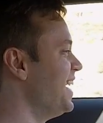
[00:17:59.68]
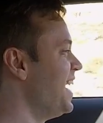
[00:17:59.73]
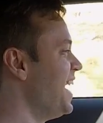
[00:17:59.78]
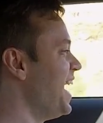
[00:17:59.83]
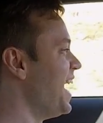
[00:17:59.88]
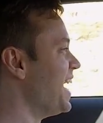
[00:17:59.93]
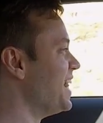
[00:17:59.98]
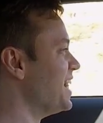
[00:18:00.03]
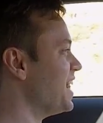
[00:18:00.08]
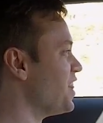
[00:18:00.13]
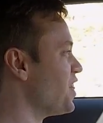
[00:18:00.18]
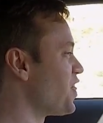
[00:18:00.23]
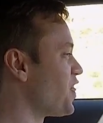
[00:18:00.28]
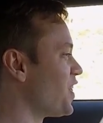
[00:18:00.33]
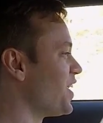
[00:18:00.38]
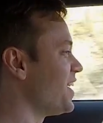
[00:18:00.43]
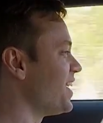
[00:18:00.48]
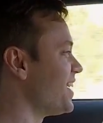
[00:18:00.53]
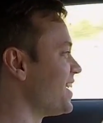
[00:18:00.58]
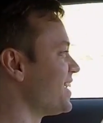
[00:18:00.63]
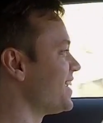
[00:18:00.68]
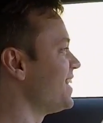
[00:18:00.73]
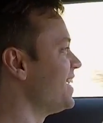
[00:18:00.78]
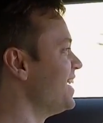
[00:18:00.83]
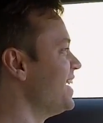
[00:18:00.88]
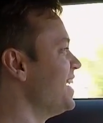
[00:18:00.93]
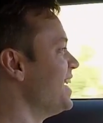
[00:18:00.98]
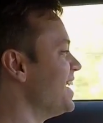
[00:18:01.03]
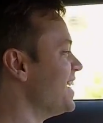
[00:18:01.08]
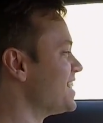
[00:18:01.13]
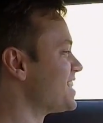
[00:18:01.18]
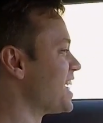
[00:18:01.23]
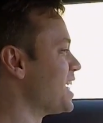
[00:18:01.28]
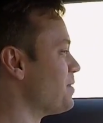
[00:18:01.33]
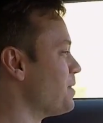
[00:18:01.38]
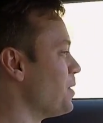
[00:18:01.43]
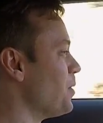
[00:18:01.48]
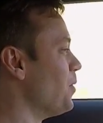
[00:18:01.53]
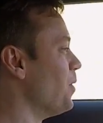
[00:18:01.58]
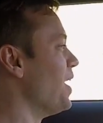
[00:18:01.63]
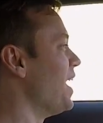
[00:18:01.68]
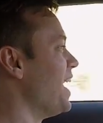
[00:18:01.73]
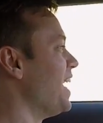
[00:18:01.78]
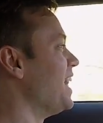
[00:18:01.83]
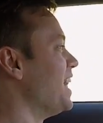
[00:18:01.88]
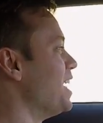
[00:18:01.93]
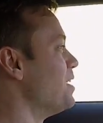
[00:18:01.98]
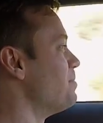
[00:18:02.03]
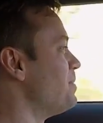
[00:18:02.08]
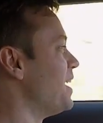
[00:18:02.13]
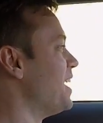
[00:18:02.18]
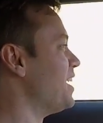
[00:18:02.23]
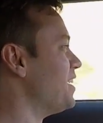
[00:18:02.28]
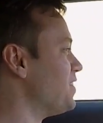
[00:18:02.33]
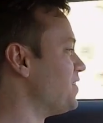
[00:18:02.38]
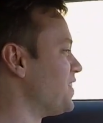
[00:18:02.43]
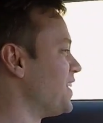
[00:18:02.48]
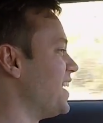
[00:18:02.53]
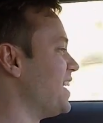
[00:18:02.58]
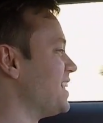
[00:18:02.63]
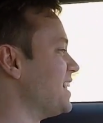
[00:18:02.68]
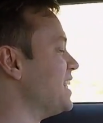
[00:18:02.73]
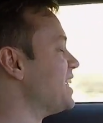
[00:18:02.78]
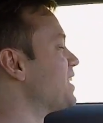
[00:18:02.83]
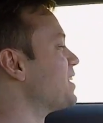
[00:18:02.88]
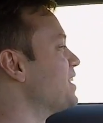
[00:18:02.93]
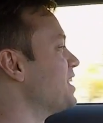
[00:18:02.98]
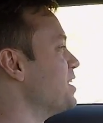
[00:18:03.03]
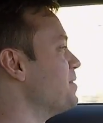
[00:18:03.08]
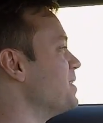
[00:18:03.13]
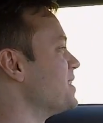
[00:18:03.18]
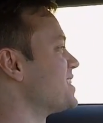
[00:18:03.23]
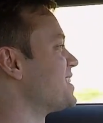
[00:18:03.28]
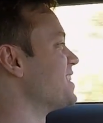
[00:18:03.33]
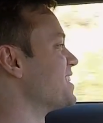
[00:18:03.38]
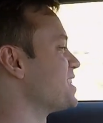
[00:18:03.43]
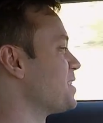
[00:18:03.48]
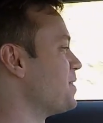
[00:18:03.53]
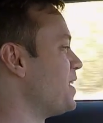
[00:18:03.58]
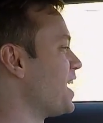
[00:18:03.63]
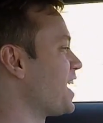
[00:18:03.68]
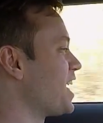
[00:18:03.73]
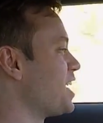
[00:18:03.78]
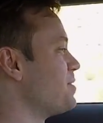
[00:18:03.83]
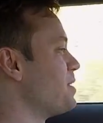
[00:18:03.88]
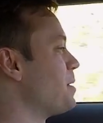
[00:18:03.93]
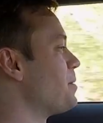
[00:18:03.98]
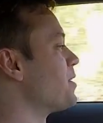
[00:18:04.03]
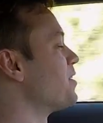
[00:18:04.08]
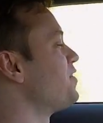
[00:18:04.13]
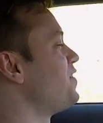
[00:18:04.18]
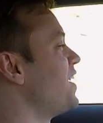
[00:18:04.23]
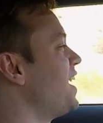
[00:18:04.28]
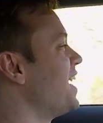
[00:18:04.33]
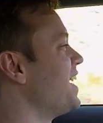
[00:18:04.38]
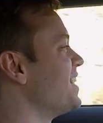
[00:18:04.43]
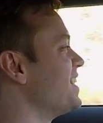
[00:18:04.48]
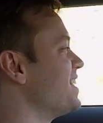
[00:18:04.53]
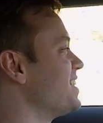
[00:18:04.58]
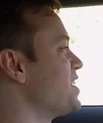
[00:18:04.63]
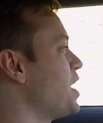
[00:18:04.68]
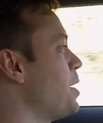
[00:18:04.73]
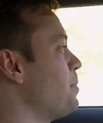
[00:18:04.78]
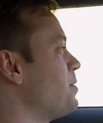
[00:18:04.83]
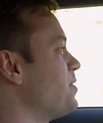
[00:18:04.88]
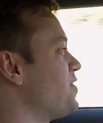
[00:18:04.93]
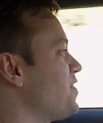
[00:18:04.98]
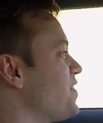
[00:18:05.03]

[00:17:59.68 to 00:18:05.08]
And then third is going to be well above uh, legal limits here, so I'm not going to be able to find the top of